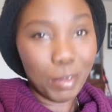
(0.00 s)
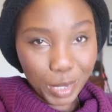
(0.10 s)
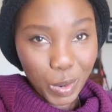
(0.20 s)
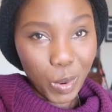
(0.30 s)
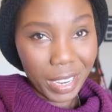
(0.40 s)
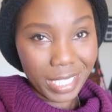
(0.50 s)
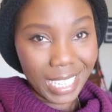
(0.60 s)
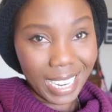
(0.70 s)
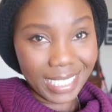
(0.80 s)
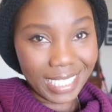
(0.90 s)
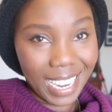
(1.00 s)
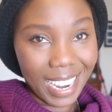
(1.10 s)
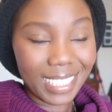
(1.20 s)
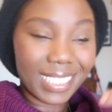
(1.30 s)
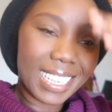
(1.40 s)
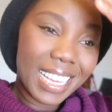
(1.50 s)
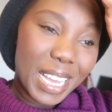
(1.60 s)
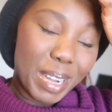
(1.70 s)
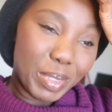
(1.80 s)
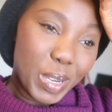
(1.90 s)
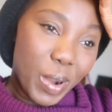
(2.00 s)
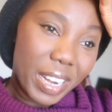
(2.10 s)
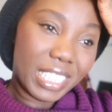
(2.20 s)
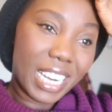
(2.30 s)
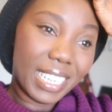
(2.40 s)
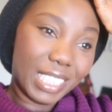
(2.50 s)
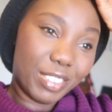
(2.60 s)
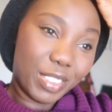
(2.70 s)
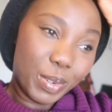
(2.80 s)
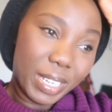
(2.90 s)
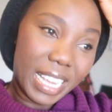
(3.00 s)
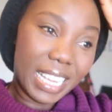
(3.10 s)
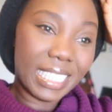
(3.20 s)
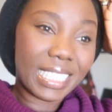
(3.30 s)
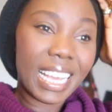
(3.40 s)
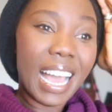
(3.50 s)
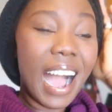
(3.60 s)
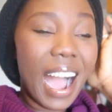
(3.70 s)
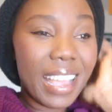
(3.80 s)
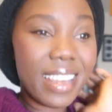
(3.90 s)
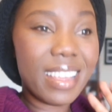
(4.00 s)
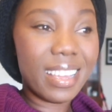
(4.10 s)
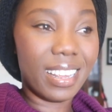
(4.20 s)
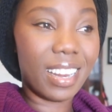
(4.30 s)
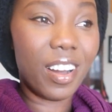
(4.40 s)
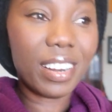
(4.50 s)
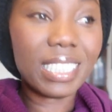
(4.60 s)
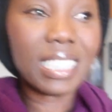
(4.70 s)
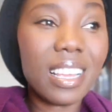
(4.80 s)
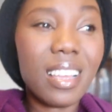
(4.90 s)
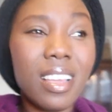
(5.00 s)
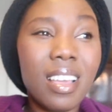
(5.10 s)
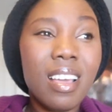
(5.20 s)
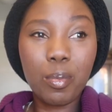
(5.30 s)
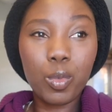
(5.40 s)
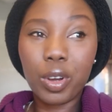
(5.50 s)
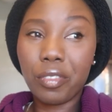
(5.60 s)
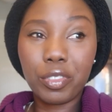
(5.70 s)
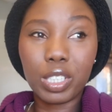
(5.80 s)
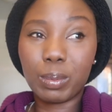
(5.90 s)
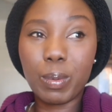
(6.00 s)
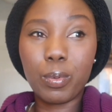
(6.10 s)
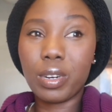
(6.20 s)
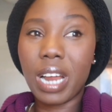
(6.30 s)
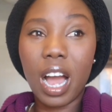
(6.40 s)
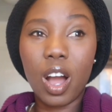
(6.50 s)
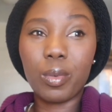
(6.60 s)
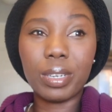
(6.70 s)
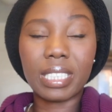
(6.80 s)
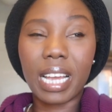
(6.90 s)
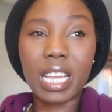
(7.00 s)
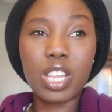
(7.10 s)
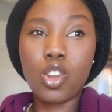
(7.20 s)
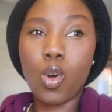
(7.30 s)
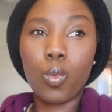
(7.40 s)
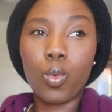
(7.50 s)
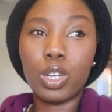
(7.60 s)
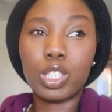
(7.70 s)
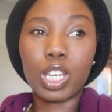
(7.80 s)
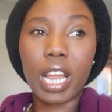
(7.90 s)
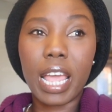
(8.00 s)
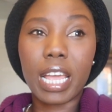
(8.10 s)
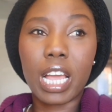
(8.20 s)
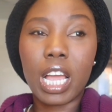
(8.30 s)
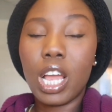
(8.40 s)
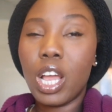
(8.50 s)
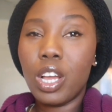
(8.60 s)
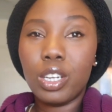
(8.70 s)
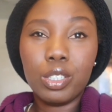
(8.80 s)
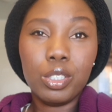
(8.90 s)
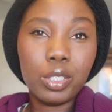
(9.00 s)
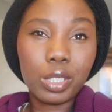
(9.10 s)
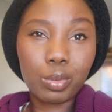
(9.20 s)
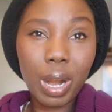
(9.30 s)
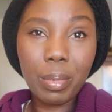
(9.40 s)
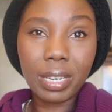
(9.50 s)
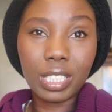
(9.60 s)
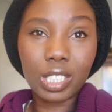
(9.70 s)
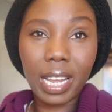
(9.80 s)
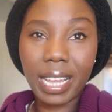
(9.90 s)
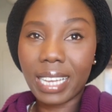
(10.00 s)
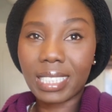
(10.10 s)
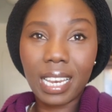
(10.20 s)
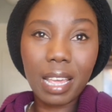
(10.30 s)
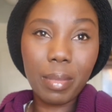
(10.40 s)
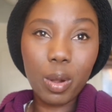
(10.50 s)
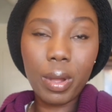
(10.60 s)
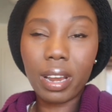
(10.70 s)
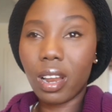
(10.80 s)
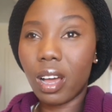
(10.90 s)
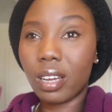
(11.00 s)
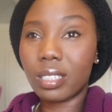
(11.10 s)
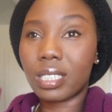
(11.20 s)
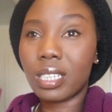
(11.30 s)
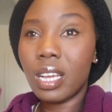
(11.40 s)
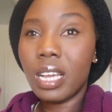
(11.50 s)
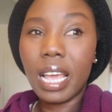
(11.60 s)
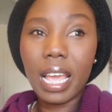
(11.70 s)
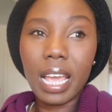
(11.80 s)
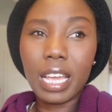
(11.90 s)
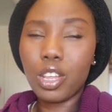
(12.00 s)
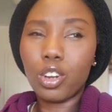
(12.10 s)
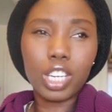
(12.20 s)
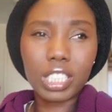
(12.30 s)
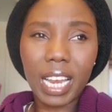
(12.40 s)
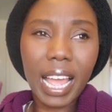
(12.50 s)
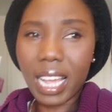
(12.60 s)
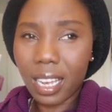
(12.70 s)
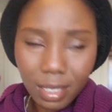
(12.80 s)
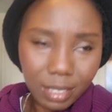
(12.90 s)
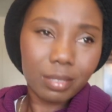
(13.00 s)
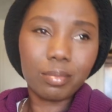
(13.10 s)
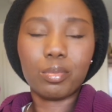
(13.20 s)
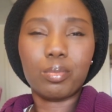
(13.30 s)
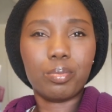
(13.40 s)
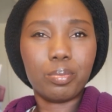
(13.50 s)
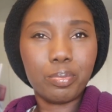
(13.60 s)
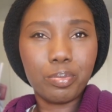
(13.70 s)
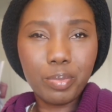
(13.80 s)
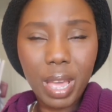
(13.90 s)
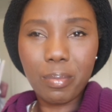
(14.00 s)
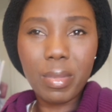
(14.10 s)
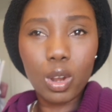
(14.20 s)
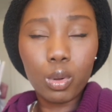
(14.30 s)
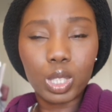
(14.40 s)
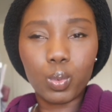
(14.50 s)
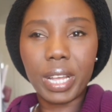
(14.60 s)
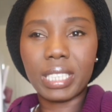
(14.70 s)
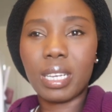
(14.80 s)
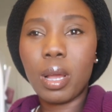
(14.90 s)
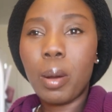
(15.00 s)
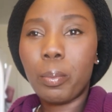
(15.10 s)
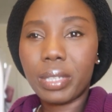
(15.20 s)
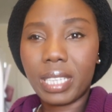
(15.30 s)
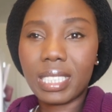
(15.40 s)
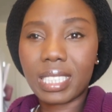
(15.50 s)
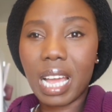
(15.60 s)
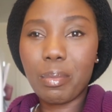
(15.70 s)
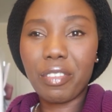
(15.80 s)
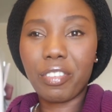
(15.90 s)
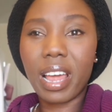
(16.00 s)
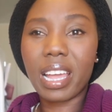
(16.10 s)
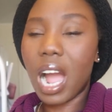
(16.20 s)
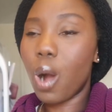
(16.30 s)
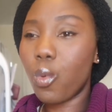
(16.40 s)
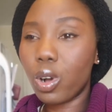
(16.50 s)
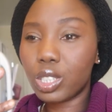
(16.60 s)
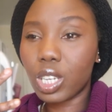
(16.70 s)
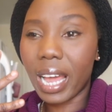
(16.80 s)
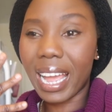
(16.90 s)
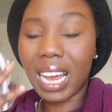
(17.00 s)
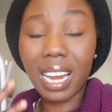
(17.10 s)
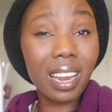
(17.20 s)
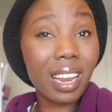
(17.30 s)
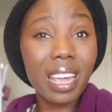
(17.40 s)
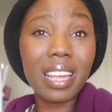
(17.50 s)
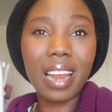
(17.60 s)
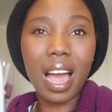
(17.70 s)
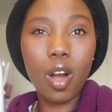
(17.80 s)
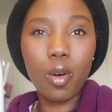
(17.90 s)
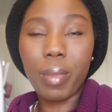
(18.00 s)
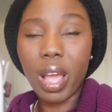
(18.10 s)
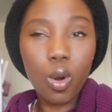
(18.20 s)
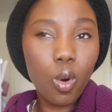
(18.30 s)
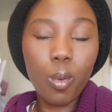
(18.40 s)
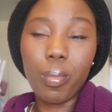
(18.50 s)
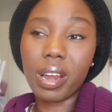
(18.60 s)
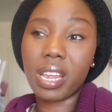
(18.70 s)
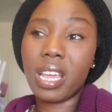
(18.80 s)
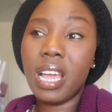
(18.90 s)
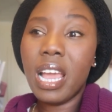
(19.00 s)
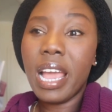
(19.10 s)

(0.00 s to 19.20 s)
i'm doing water challenge guys i'm doing water challenge for three days i need it honestly i'm one of those people that always like you don't want to like use remedy to like escalate my weight loss and you know just like make me lose weight but this time i feel like i want to like clean out my whole body